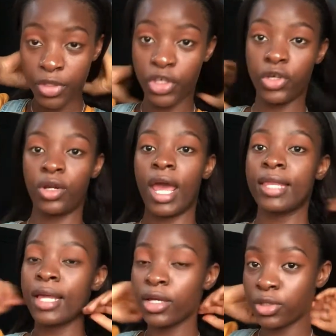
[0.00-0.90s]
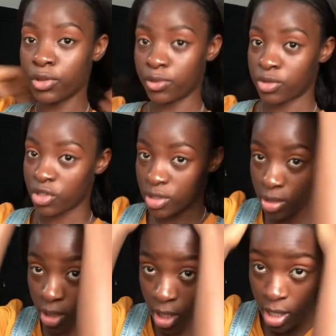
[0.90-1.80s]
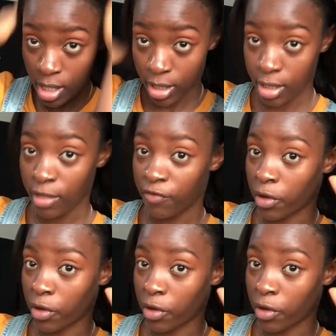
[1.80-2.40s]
You could either, just leave